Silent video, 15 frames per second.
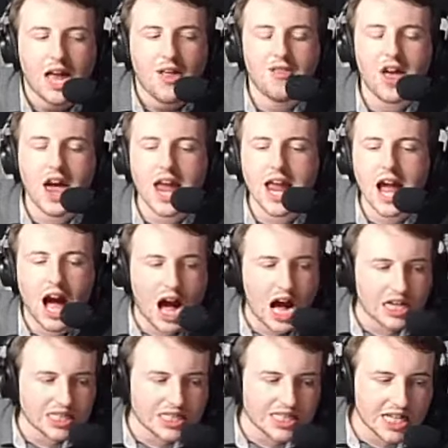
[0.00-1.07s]
They
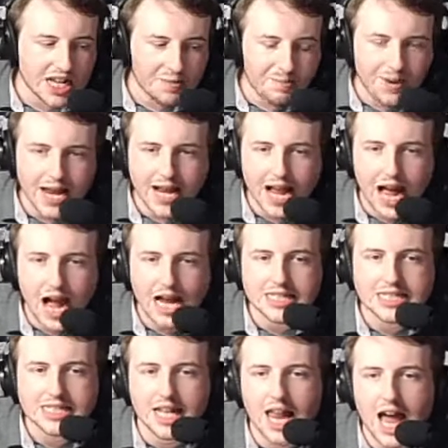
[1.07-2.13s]
are slipping and
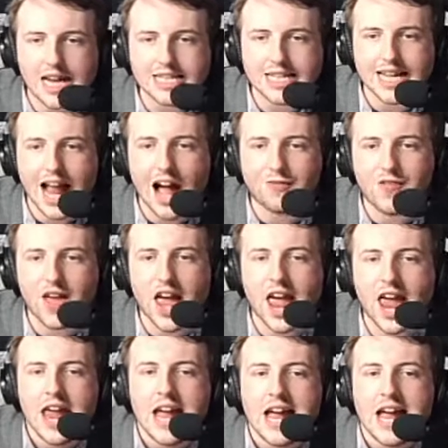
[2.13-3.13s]
sliding out there.